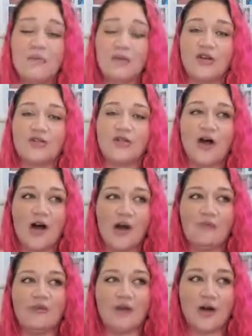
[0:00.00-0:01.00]
because
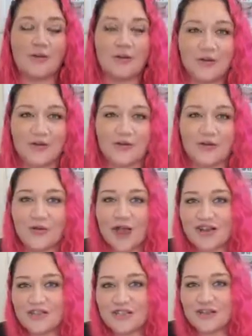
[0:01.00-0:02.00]
I'm the type of person who
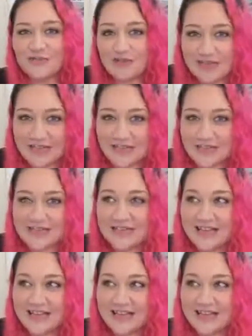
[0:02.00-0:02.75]
actually reads